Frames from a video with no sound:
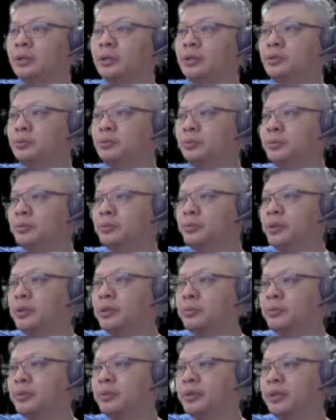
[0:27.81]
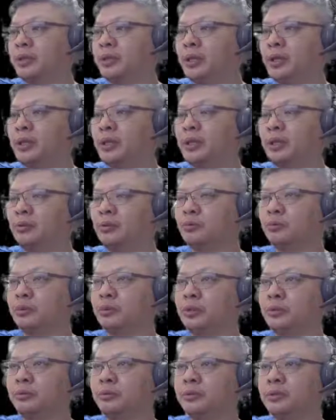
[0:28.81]
This will be bot number 38 and it
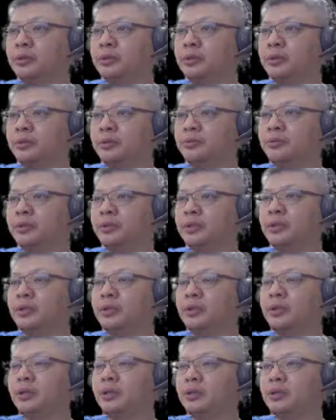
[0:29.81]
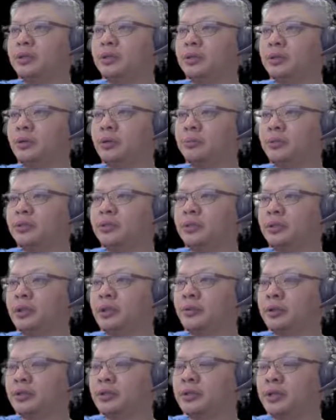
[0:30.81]
will deal with the deferred
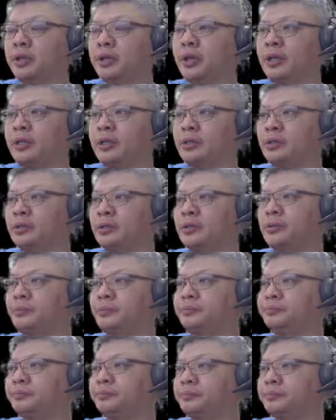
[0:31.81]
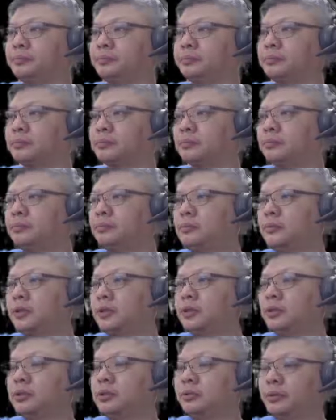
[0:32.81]
opposite direction cannons.
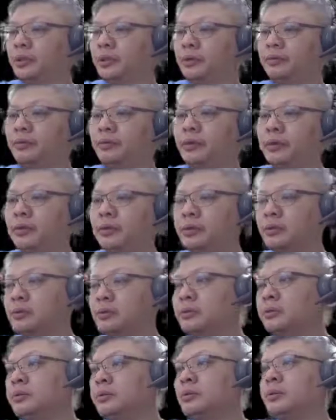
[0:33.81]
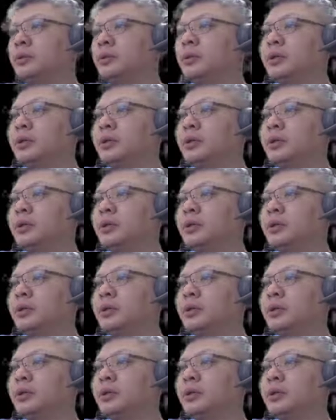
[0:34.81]
So without further ado,